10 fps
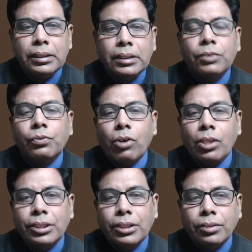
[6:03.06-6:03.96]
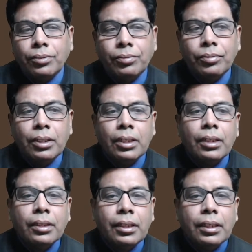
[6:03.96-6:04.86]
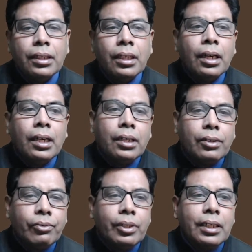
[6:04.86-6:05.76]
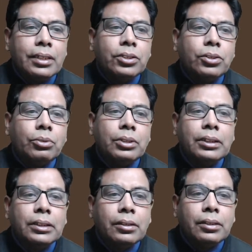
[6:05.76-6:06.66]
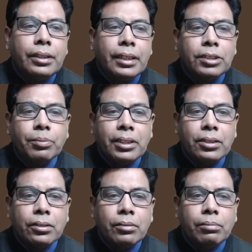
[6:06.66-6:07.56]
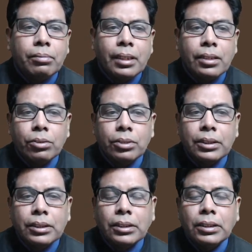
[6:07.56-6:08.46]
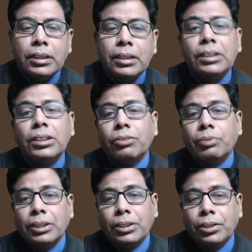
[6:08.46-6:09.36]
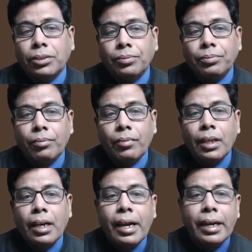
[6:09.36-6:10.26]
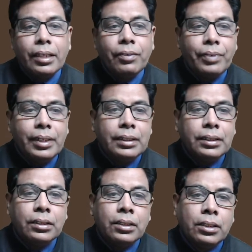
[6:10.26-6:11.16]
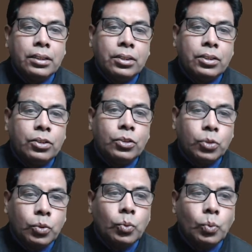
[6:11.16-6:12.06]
is false, then we'll execute the next macro instruction in sequence, and if it is true,